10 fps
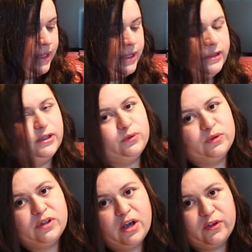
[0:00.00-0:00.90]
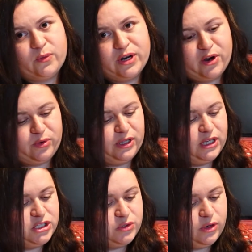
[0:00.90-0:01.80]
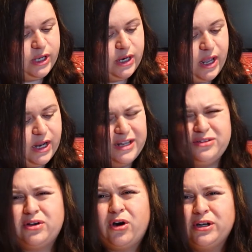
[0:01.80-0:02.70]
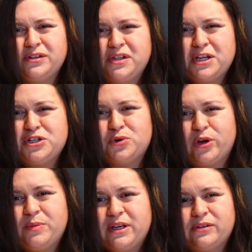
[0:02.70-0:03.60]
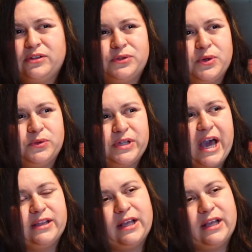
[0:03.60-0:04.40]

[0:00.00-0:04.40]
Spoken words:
This was the other one I really enjoyed. And it's hard to say enjoyed because it's so sad.